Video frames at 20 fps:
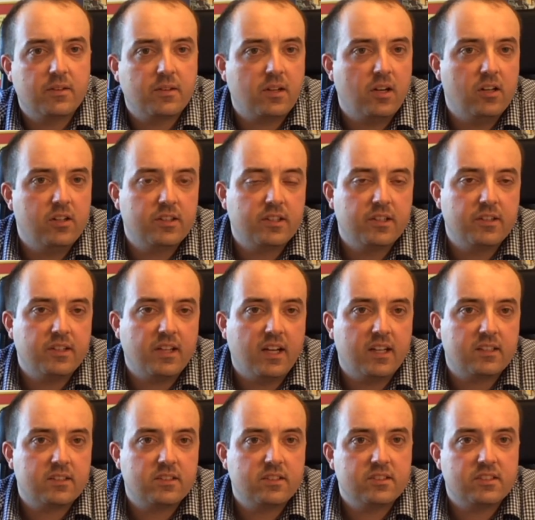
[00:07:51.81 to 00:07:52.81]
calling your
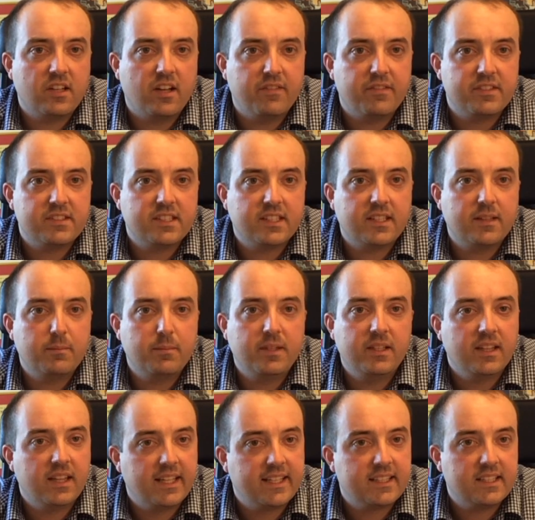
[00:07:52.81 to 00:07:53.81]
doctor's office, that could
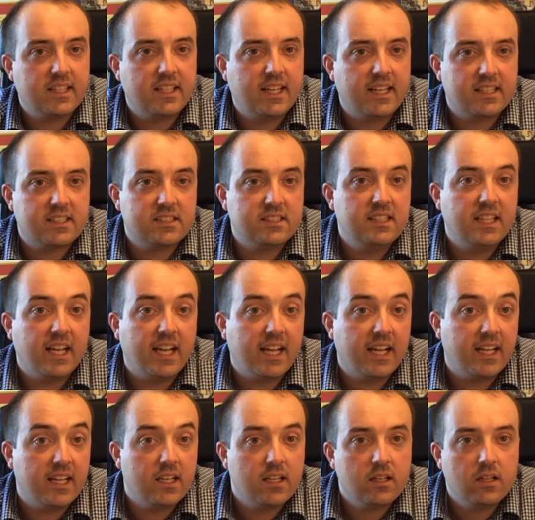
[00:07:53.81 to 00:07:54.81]
be like the next
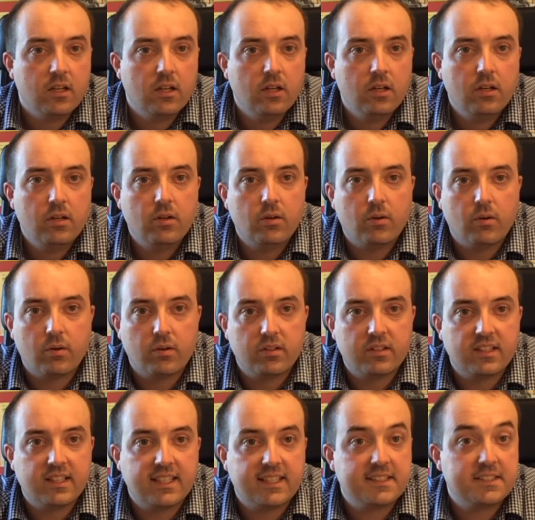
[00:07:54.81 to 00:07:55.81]
day or
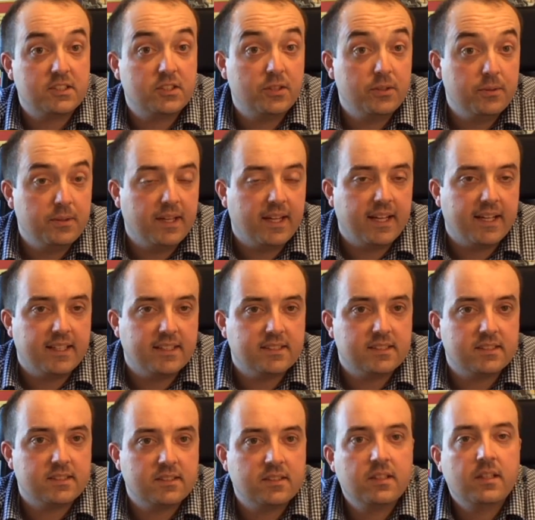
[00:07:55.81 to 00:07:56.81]
the next 2
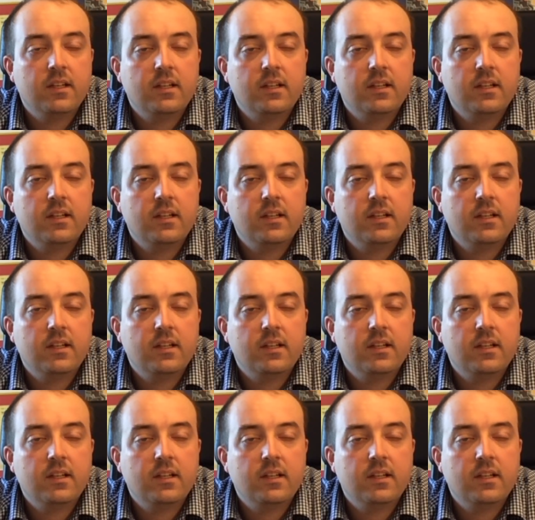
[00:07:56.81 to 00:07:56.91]
days.